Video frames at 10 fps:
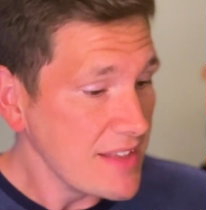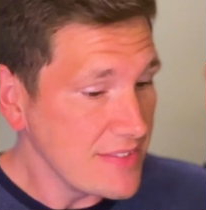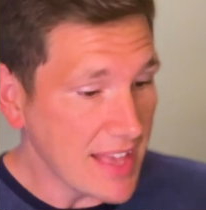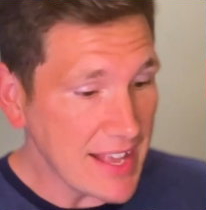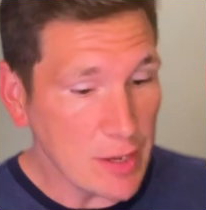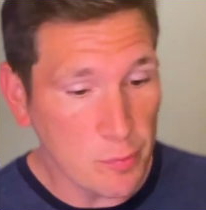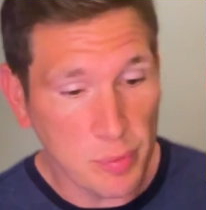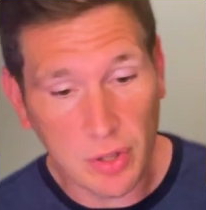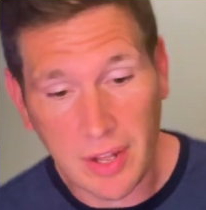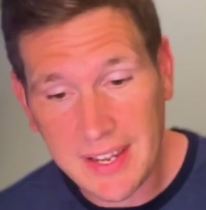They can
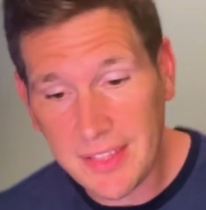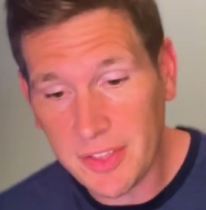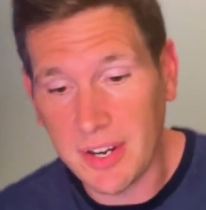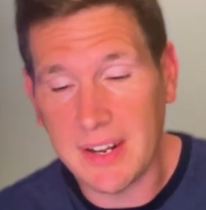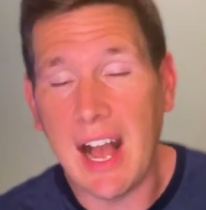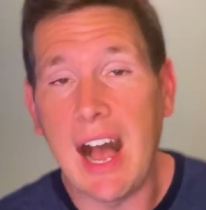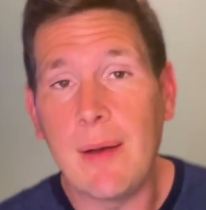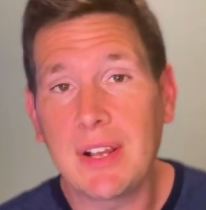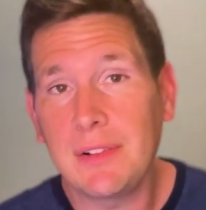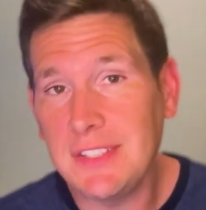plug in their
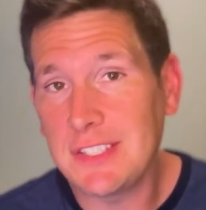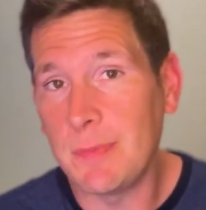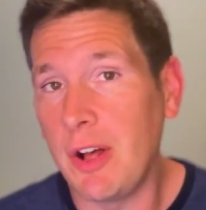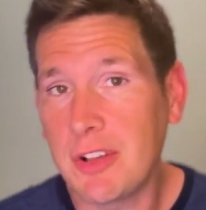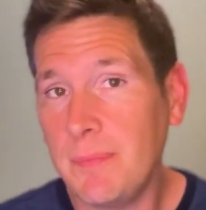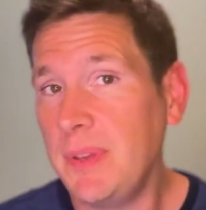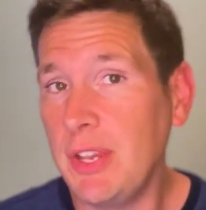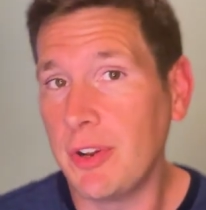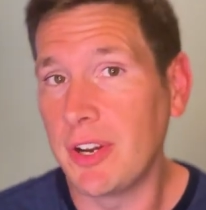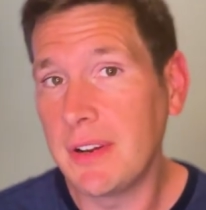comically small
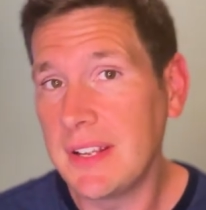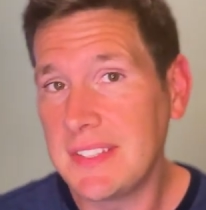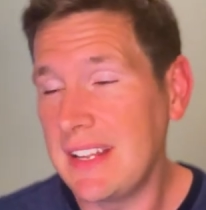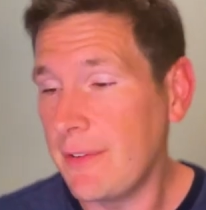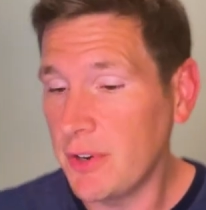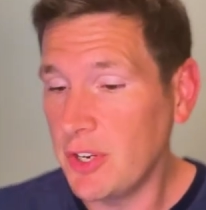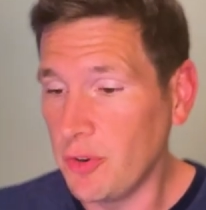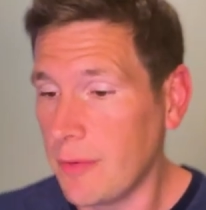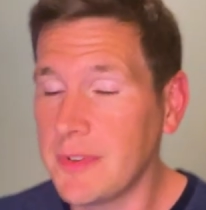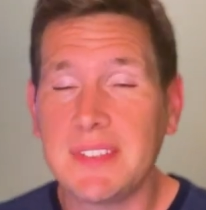computer. It's never a
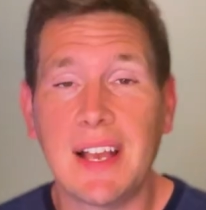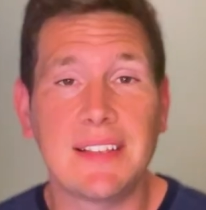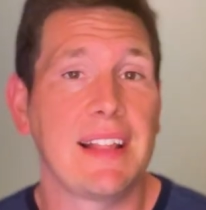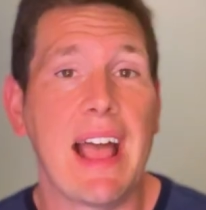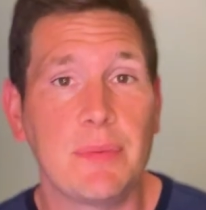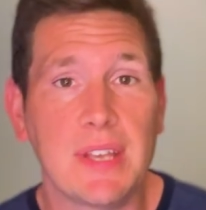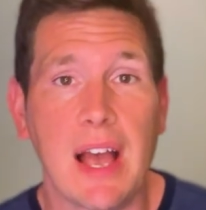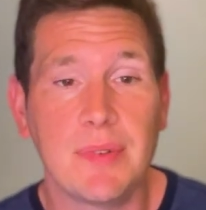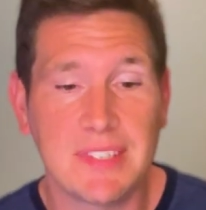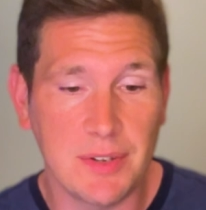normal size
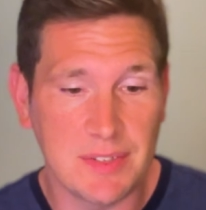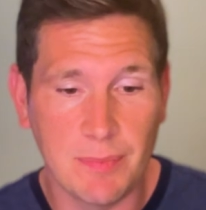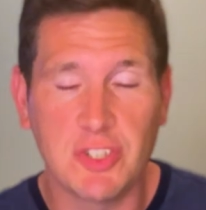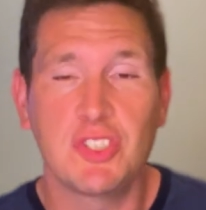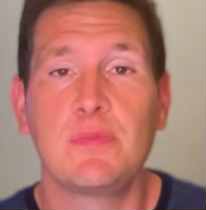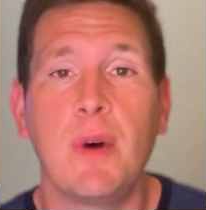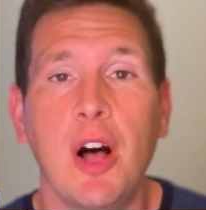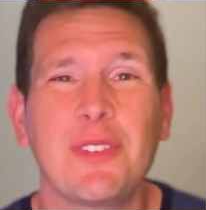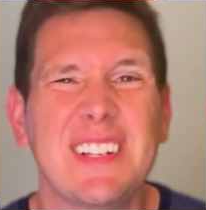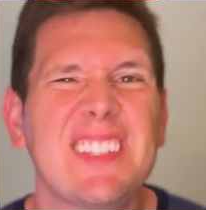laptop. It's always much
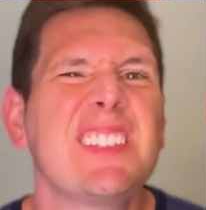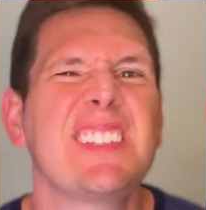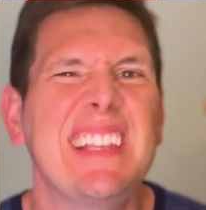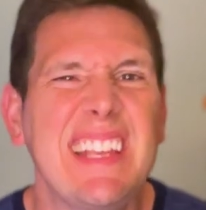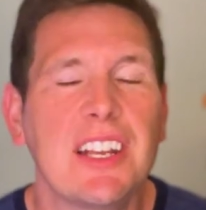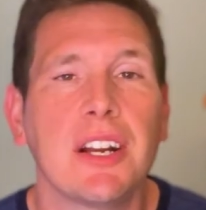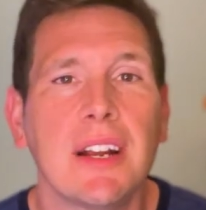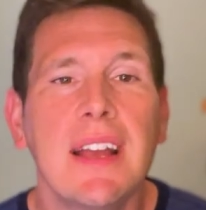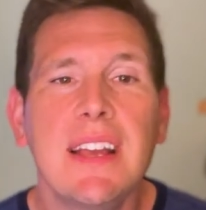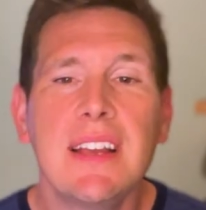smaller and sleeker.